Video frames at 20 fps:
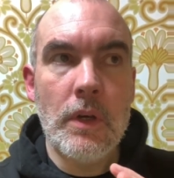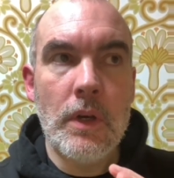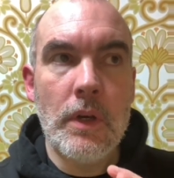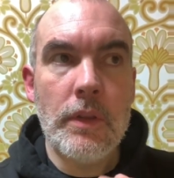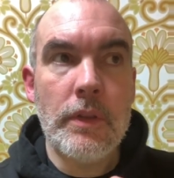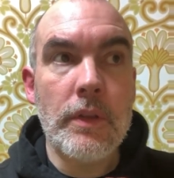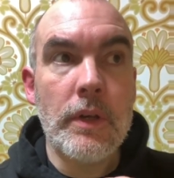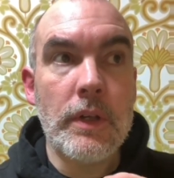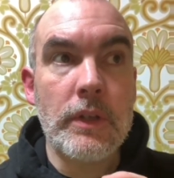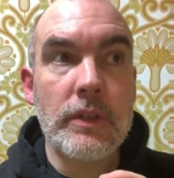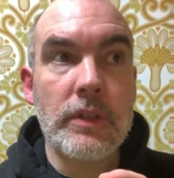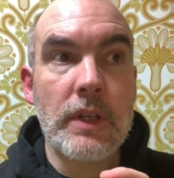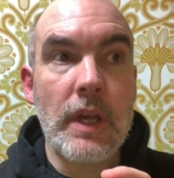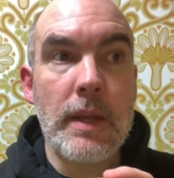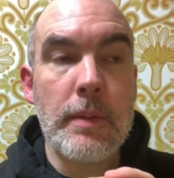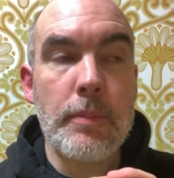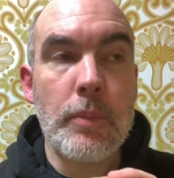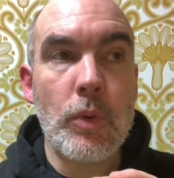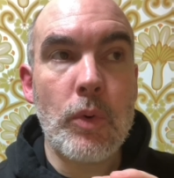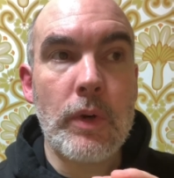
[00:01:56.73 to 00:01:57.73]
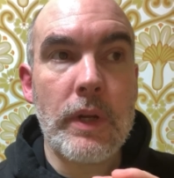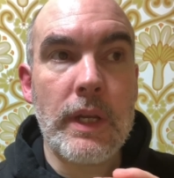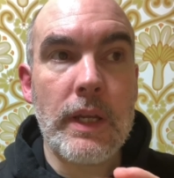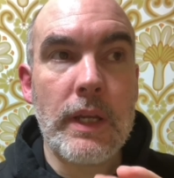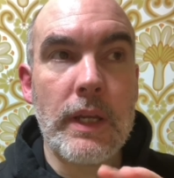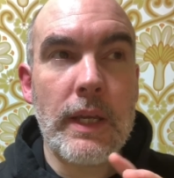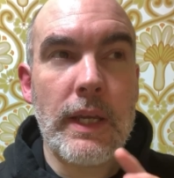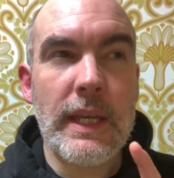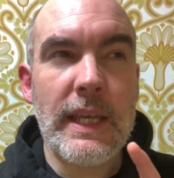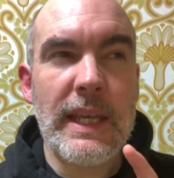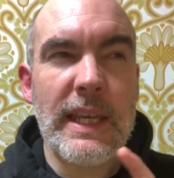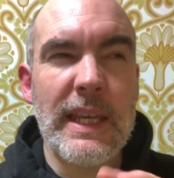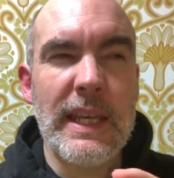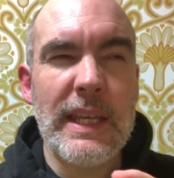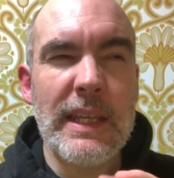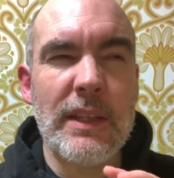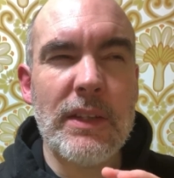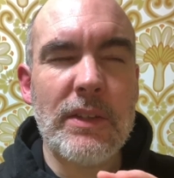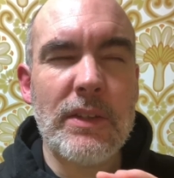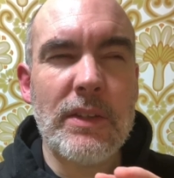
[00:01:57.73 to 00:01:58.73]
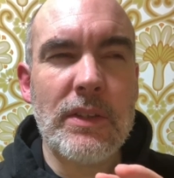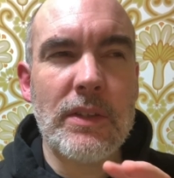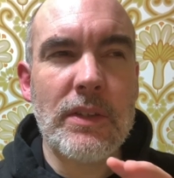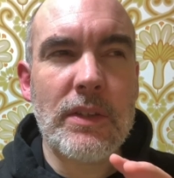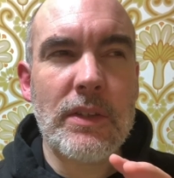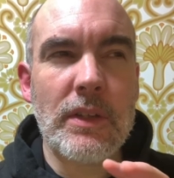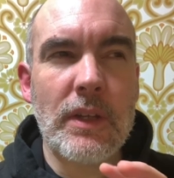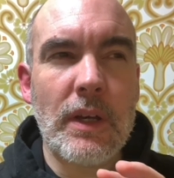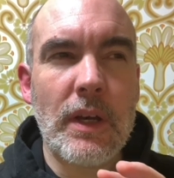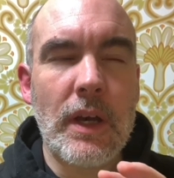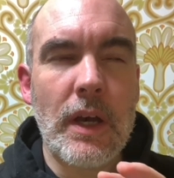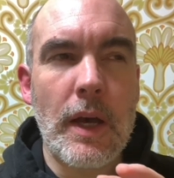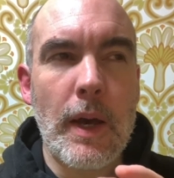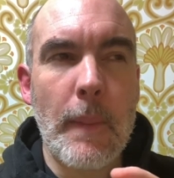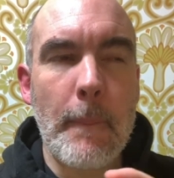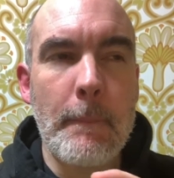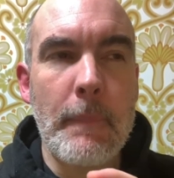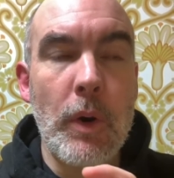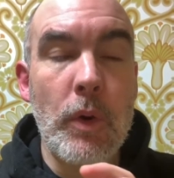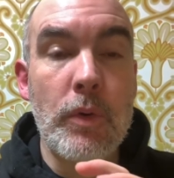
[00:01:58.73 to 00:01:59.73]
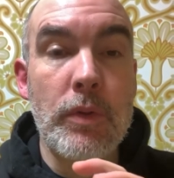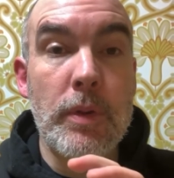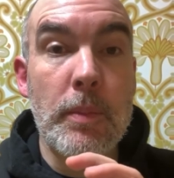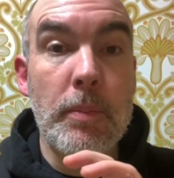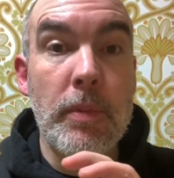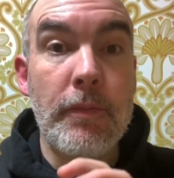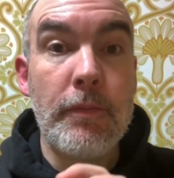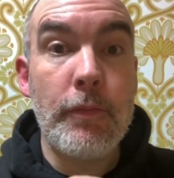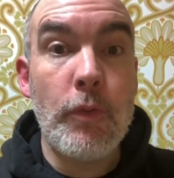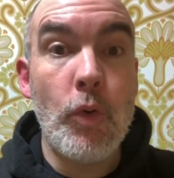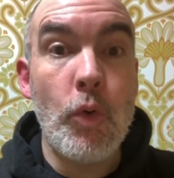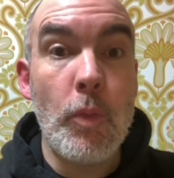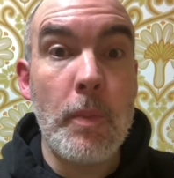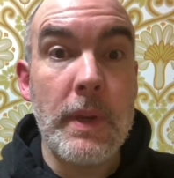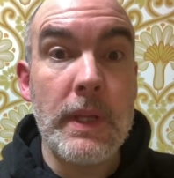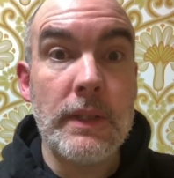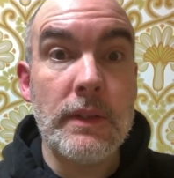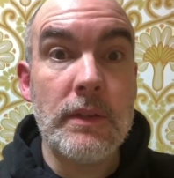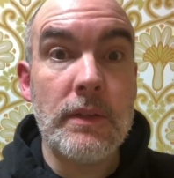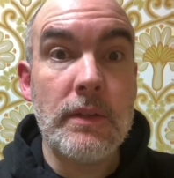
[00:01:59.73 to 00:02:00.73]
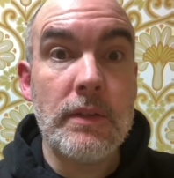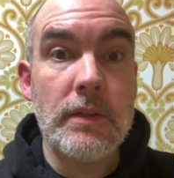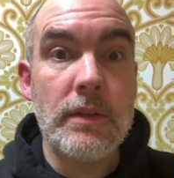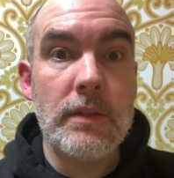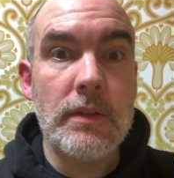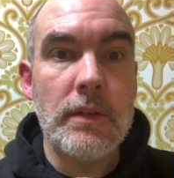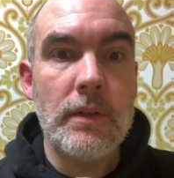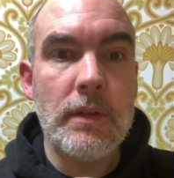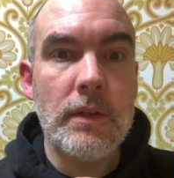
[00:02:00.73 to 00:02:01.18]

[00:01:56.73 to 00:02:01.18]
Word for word: that skateboarding is uh, both a performance